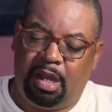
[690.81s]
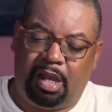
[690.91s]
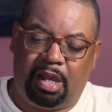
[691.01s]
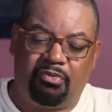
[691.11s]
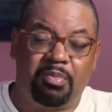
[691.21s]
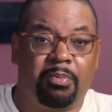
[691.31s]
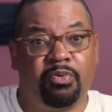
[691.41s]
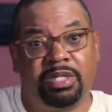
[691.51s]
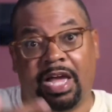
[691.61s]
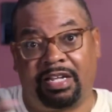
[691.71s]
Remember,
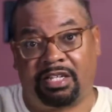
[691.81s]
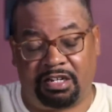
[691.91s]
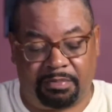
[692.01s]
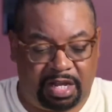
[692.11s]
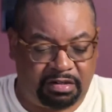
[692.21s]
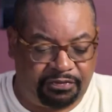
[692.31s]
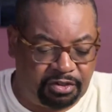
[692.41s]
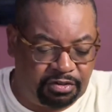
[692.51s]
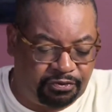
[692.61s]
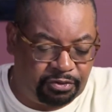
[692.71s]
I talked about the
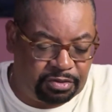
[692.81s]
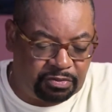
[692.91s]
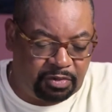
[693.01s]
first fruits